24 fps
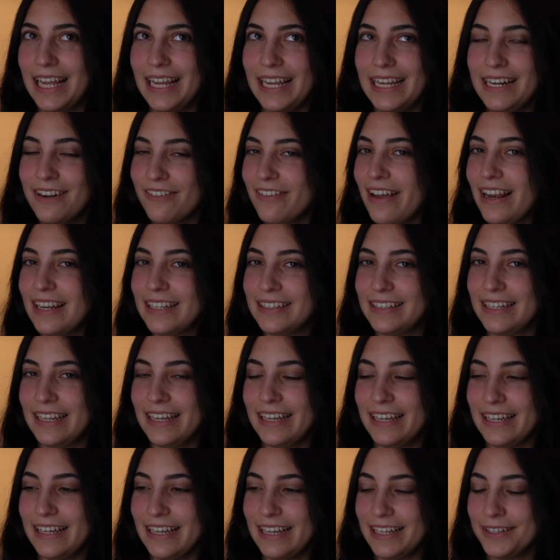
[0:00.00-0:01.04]
In
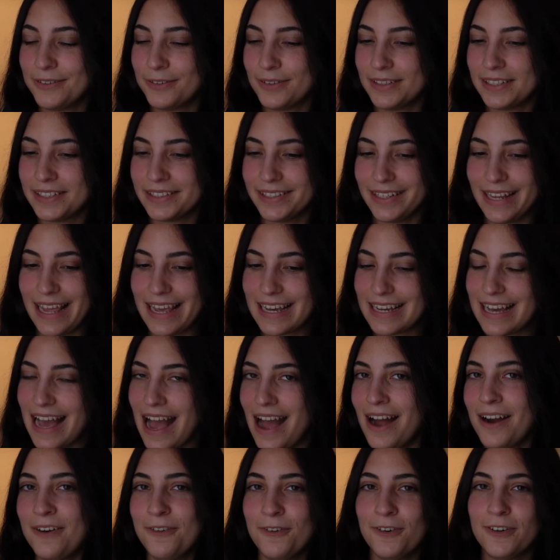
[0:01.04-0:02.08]
reality, it was like
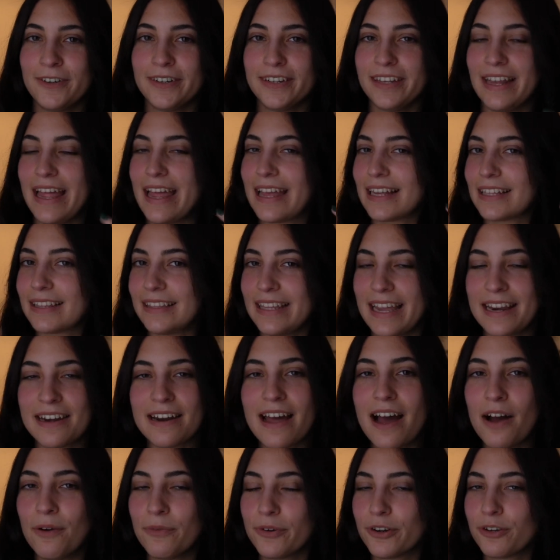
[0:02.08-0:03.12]
hours, like 10
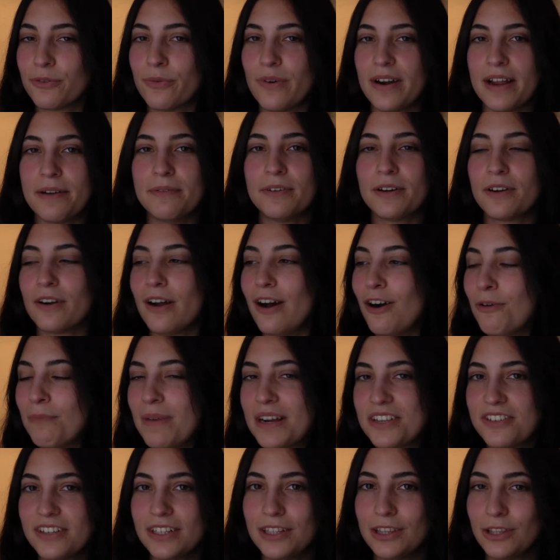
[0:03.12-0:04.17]
hours, whatever, how
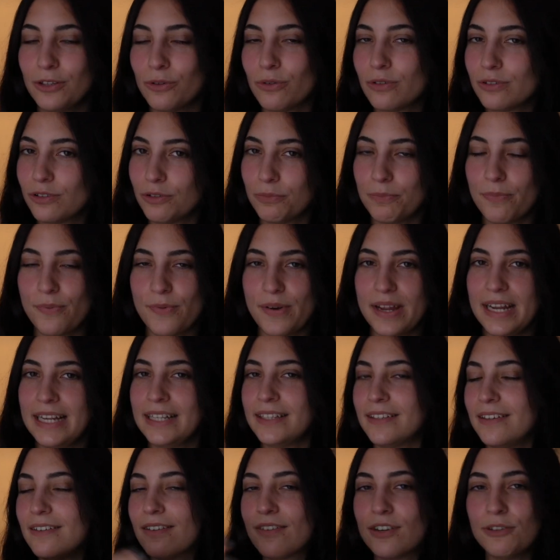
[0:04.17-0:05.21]
much it took to print
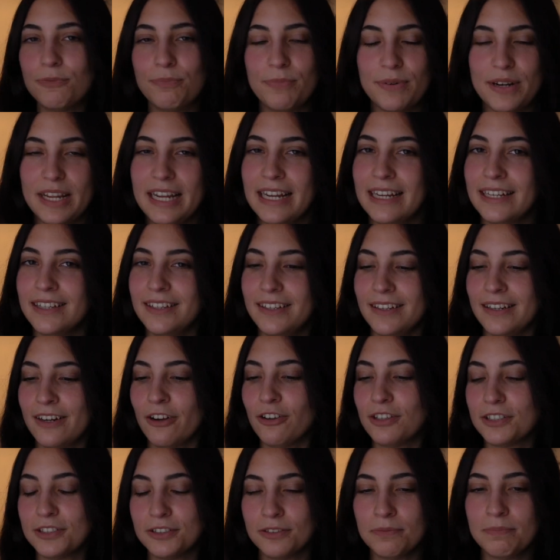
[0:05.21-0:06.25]
and reprint, and
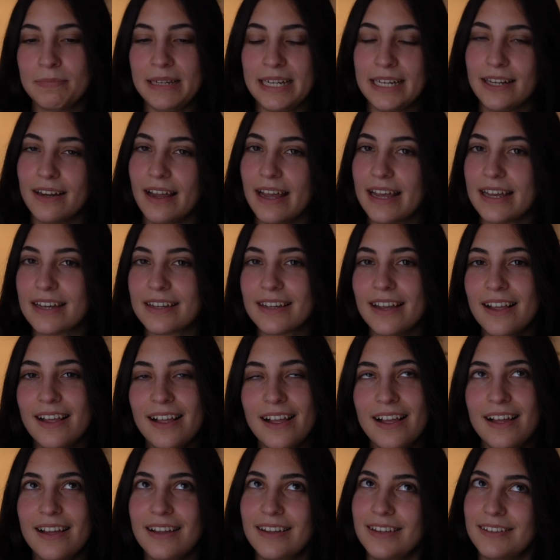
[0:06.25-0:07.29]
also me like
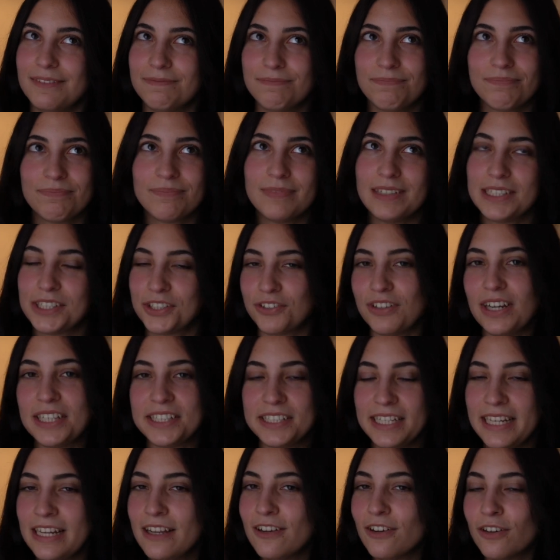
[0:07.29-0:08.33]

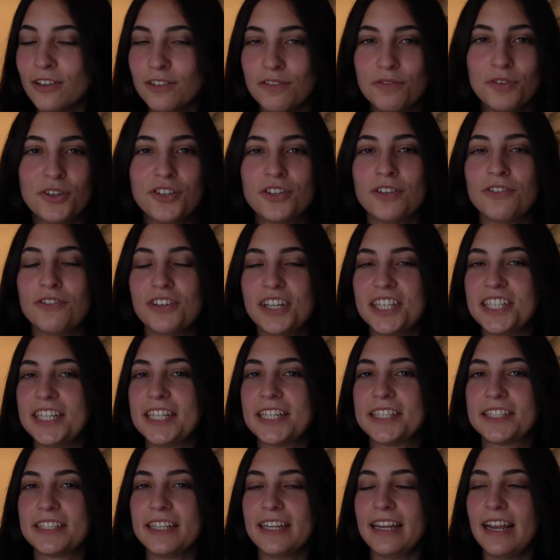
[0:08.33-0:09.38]
stressing on Fusion
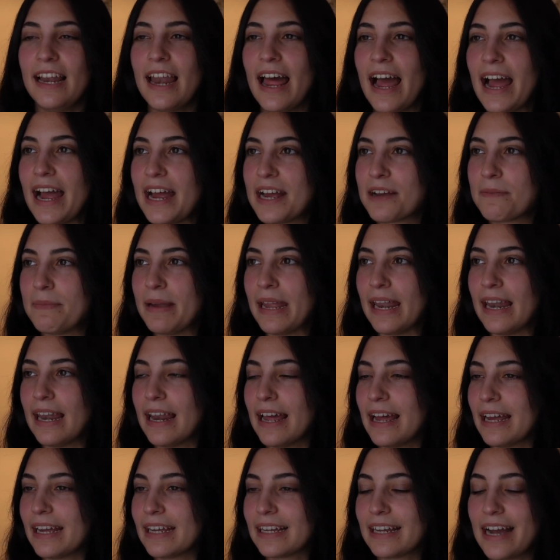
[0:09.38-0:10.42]
360, like being
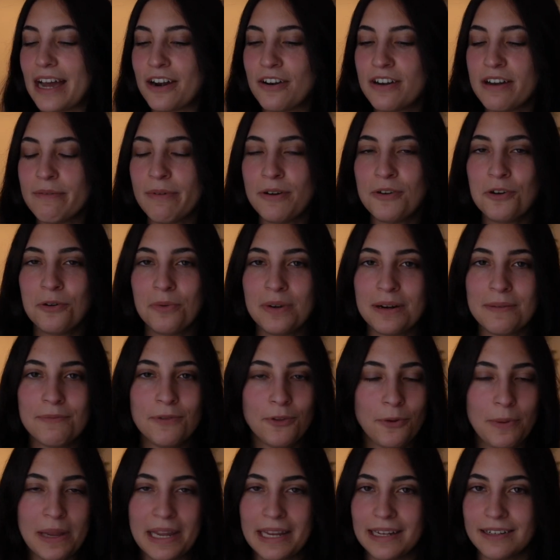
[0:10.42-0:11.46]
like, I don't even know what I'm
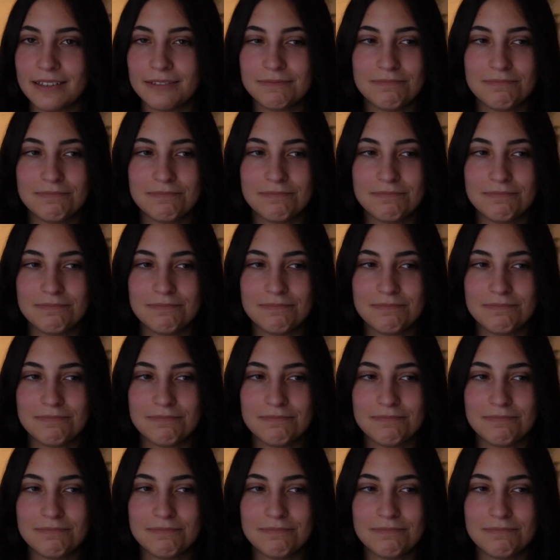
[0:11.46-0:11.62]
doing